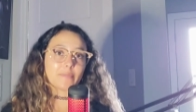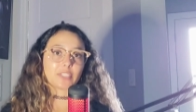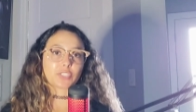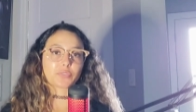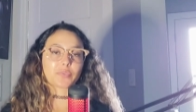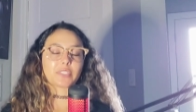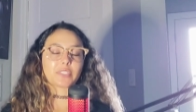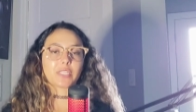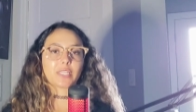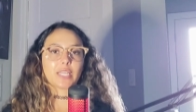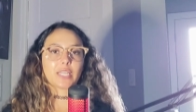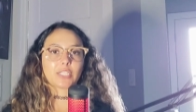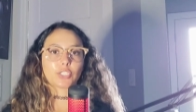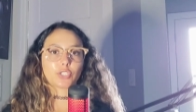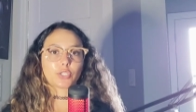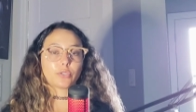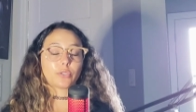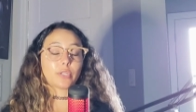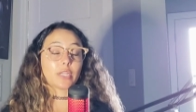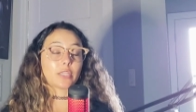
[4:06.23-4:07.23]
missed recently,
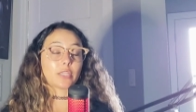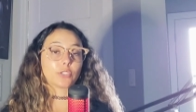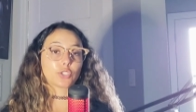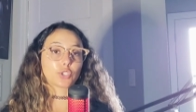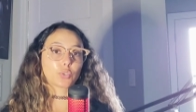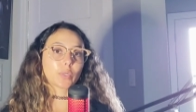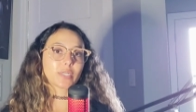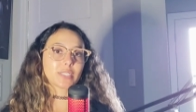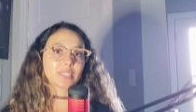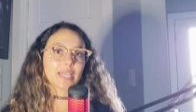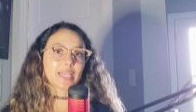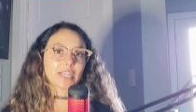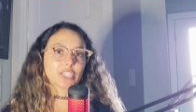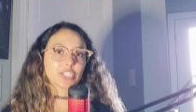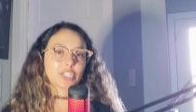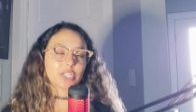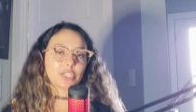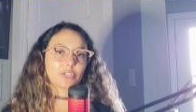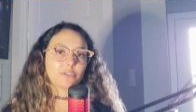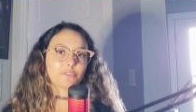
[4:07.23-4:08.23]
including the short section.